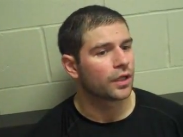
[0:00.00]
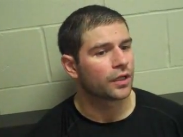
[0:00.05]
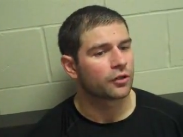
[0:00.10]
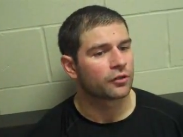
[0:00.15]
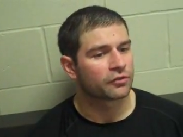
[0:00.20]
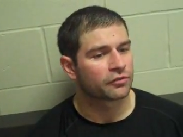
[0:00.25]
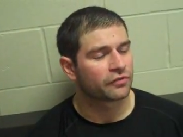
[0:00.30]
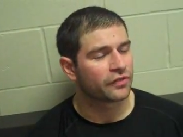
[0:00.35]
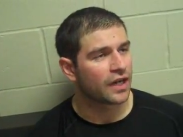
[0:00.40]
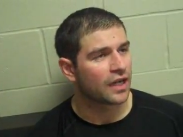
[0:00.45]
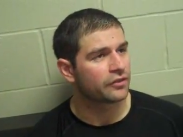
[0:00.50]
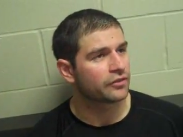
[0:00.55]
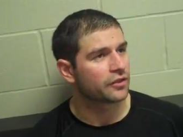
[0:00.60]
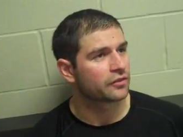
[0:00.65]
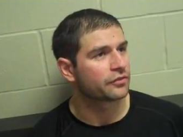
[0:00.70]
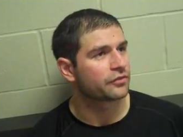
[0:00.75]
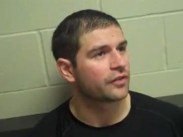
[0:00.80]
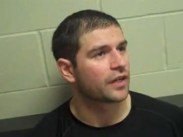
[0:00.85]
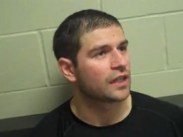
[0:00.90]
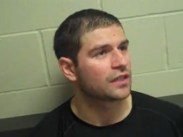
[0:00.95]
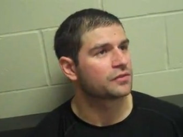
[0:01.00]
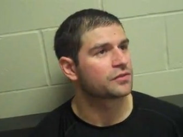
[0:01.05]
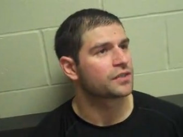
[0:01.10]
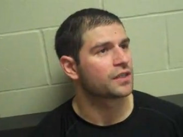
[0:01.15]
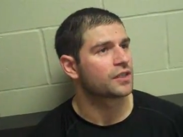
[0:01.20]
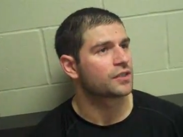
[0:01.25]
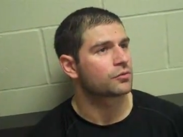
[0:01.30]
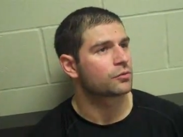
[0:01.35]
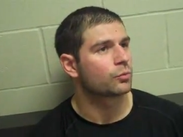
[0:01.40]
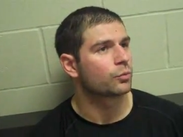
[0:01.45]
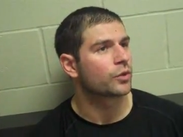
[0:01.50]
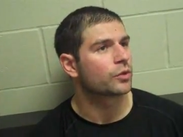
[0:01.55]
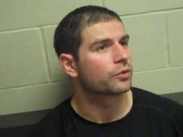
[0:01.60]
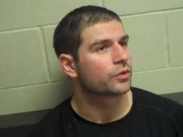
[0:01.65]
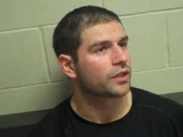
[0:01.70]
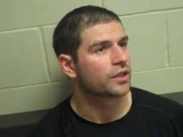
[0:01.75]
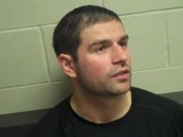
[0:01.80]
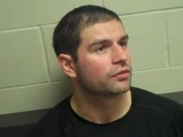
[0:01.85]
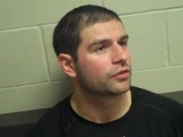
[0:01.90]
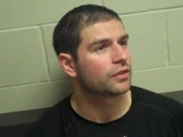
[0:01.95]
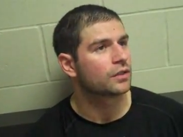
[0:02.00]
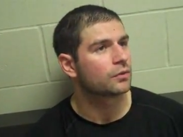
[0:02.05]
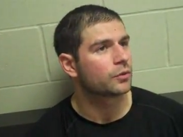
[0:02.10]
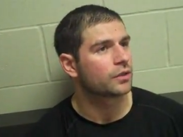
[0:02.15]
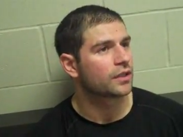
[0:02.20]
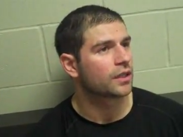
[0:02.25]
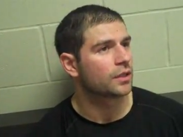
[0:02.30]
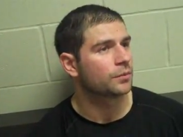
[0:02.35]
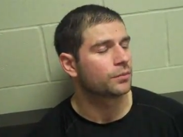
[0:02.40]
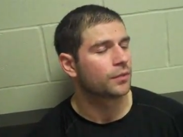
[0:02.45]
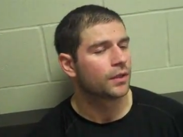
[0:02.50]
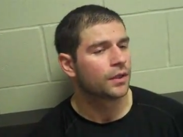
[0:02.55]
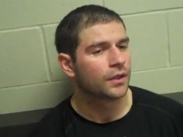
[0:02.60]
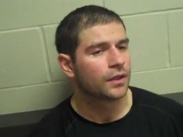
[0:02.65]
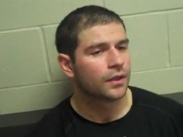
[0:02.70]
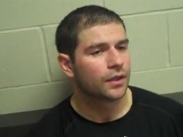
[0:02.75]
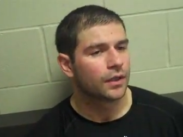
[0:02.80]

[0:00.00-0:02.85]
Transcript: in our five on five sets when we were even with them.